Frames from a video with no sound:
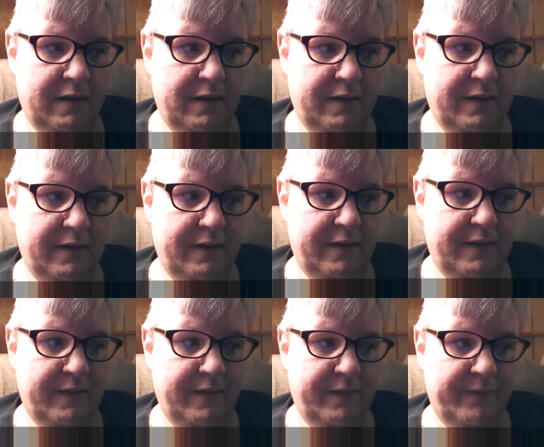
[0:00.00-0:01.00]

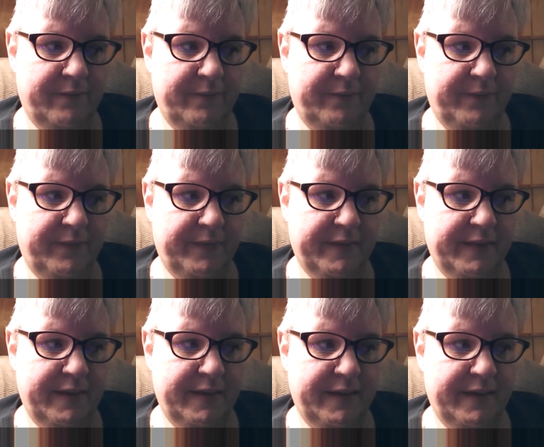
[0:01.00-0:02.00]

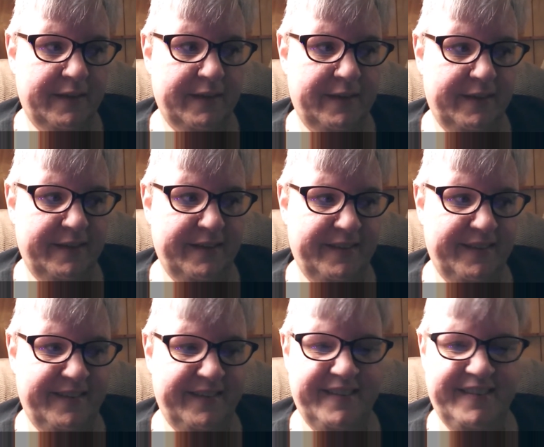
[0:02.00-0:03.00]

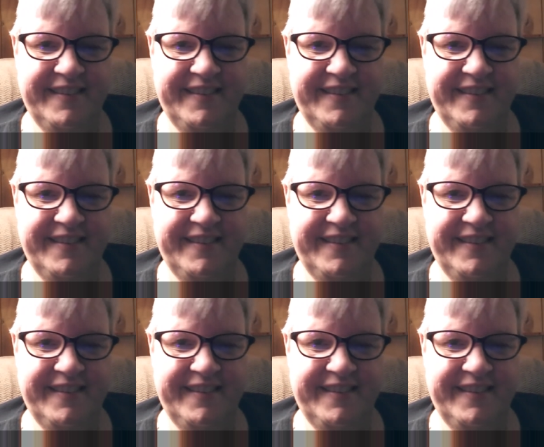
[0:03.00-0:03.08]
(silence)